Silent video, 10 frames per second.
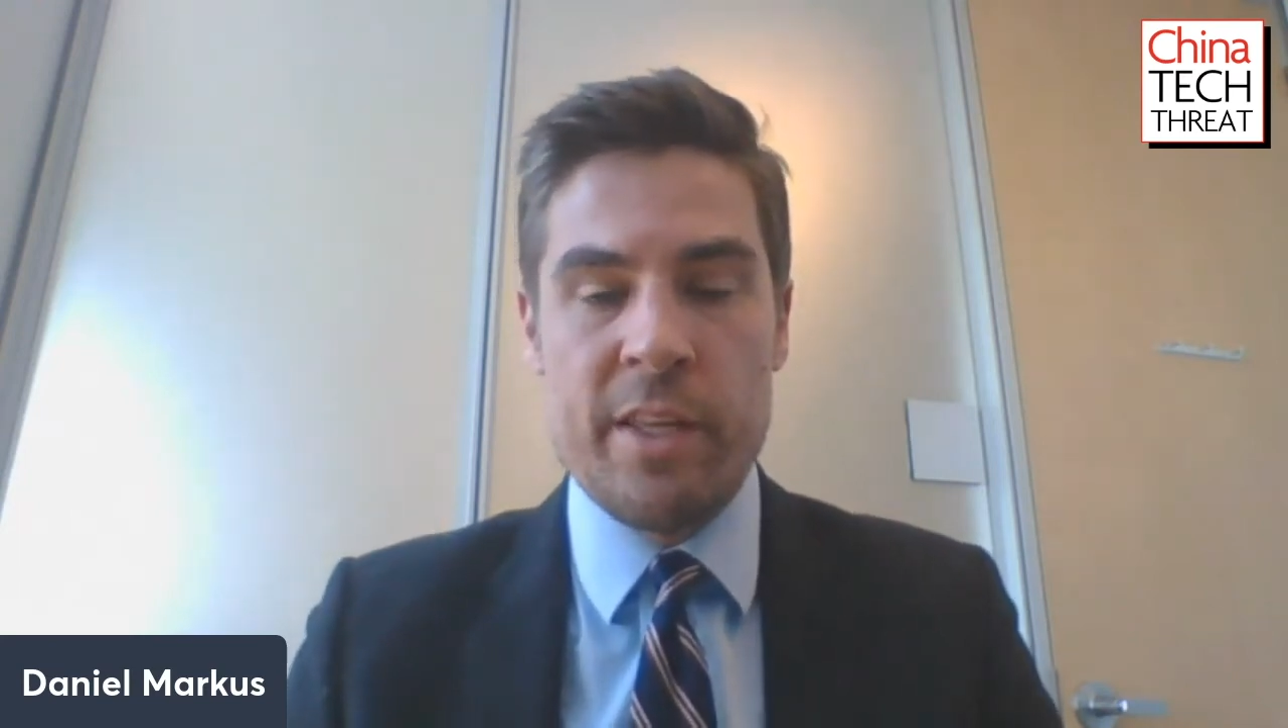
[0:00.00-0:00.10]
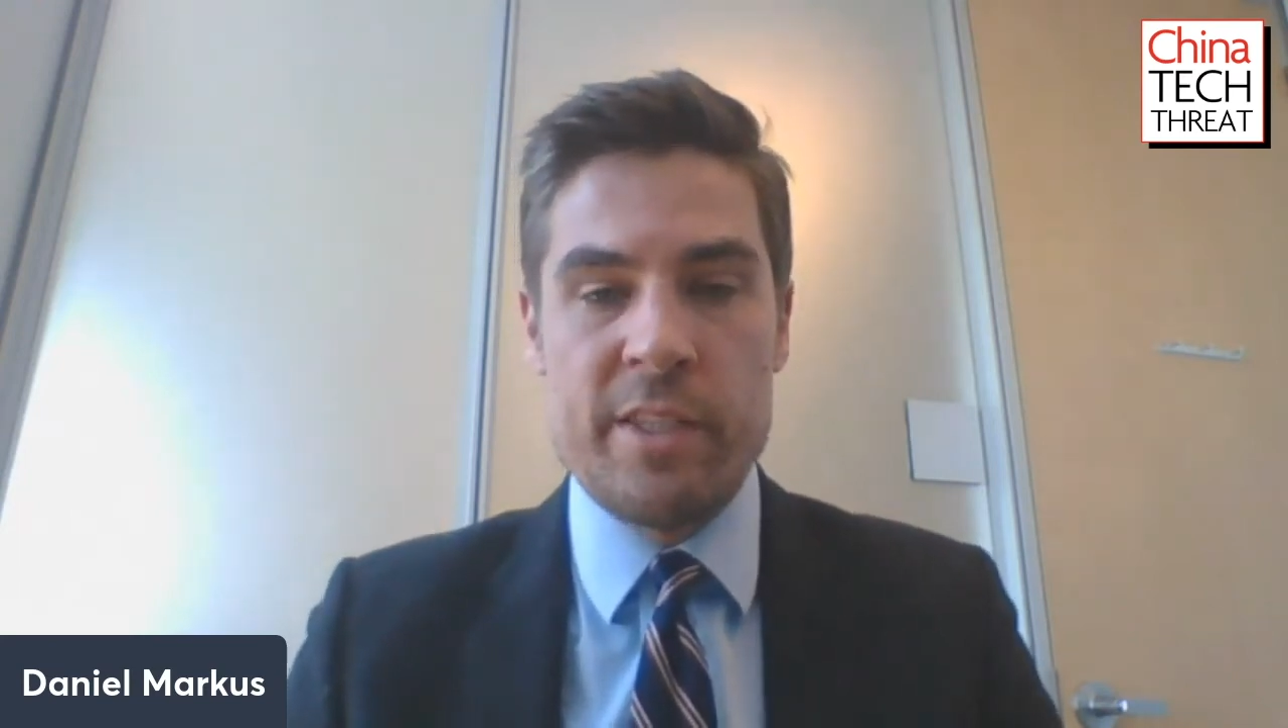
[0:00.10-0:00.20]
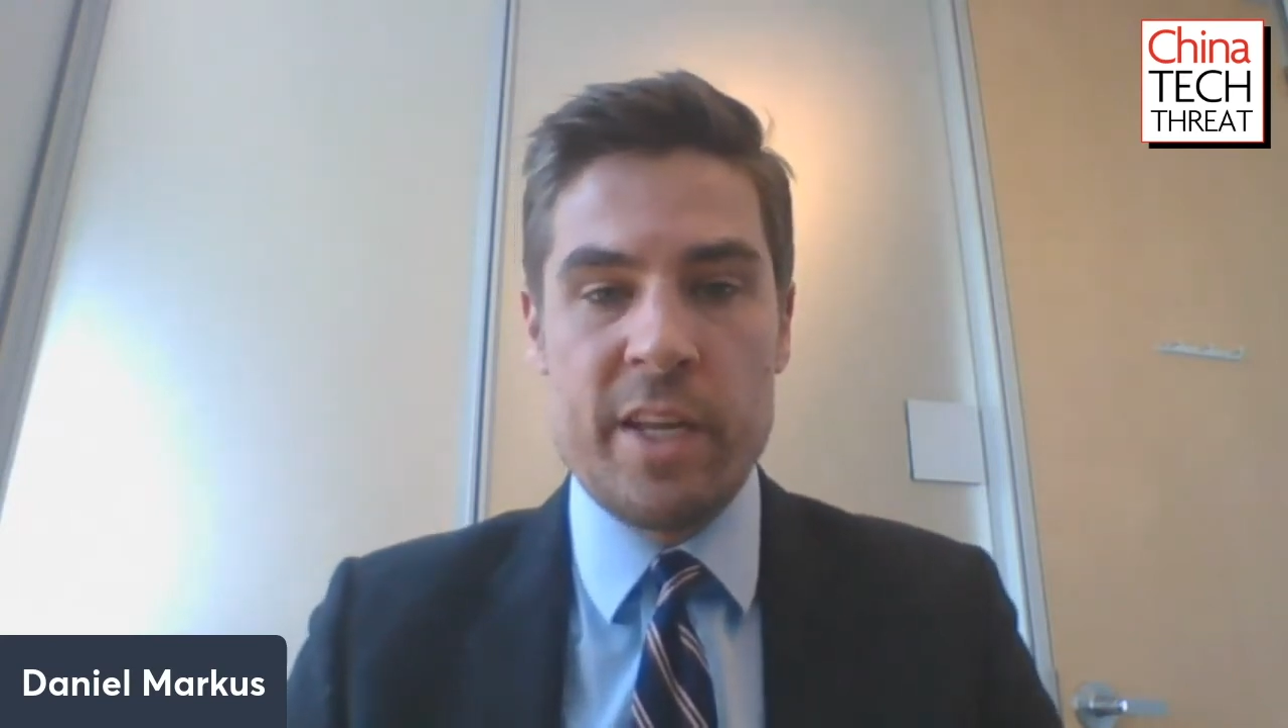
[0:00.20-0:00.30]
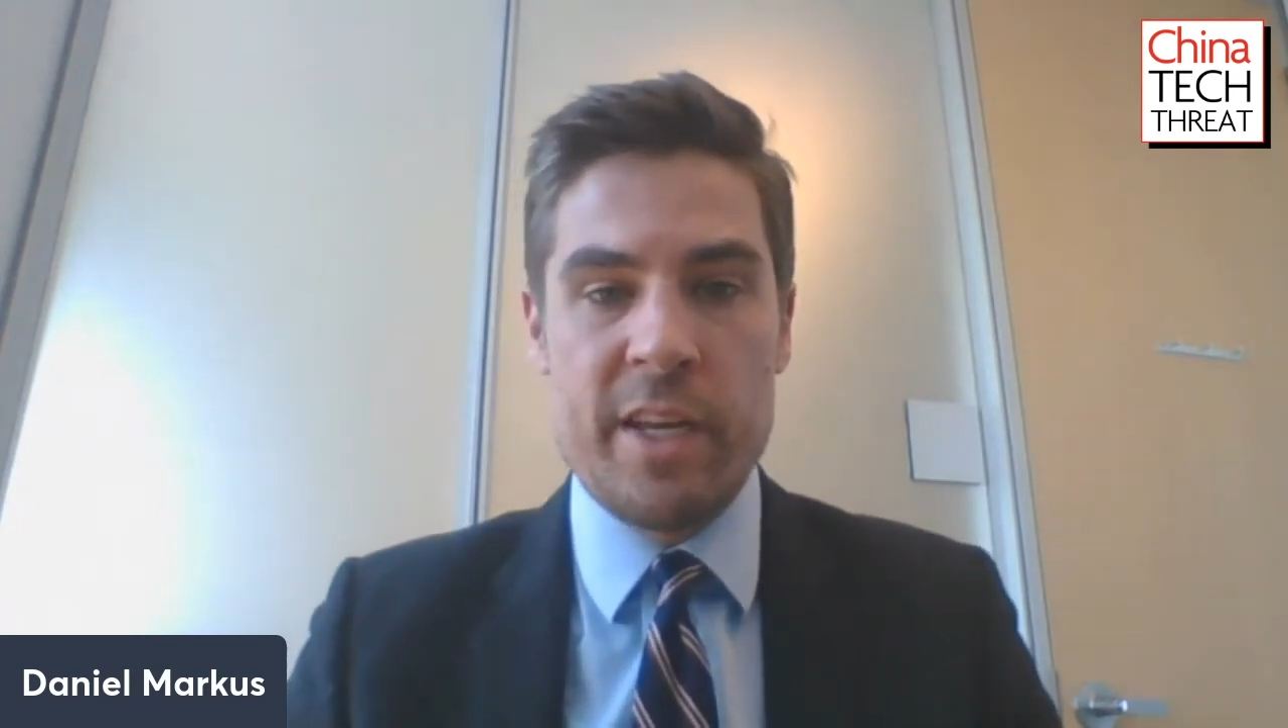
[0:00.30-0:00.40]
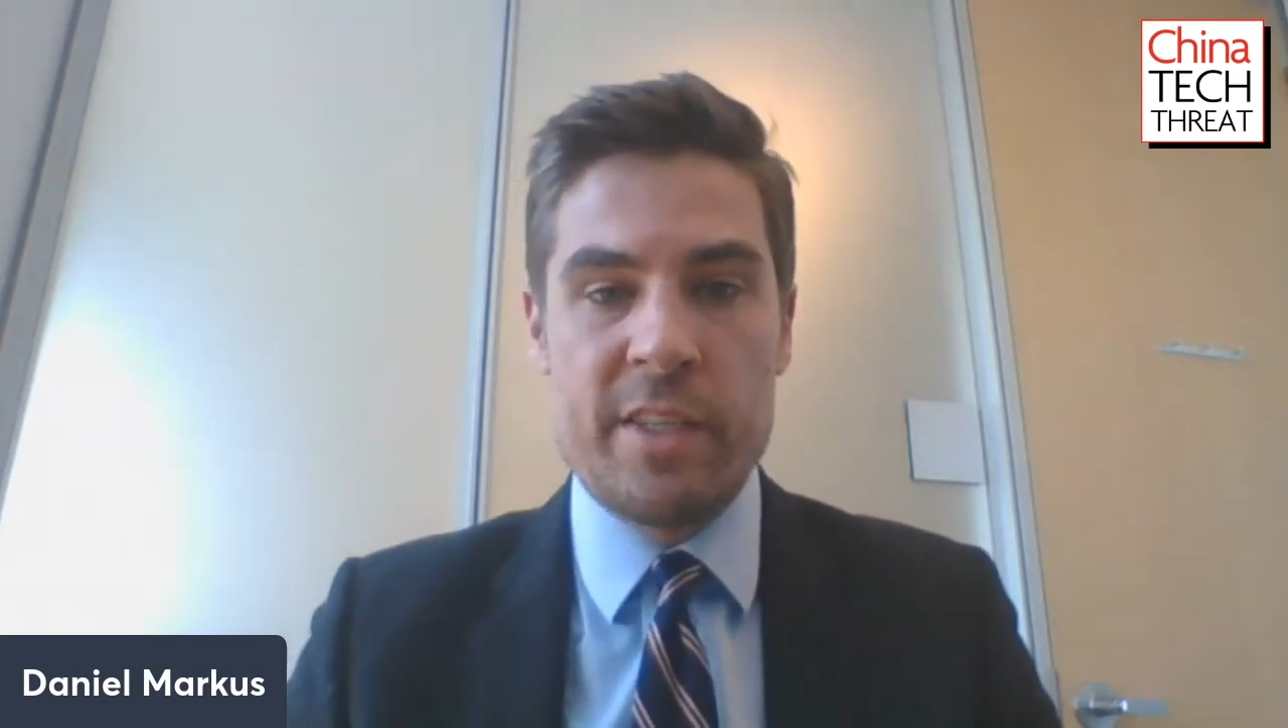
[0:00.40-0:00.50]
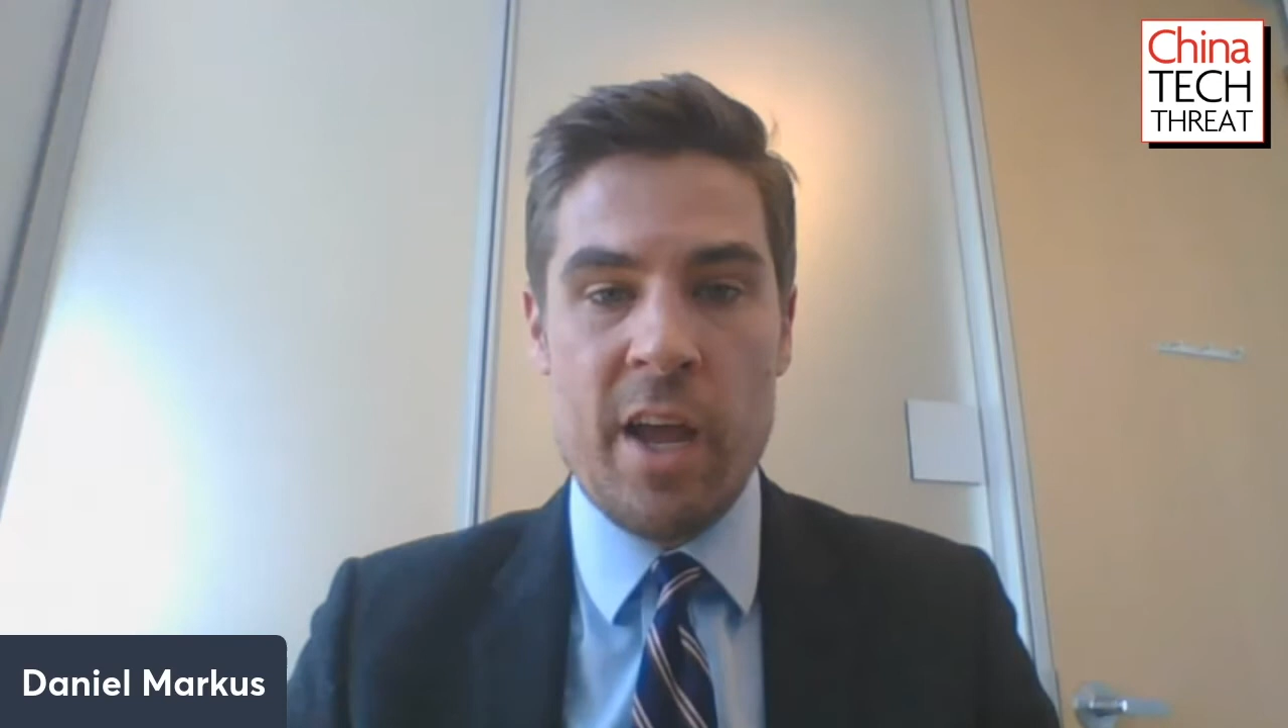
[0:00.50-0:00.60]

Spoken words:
and this takes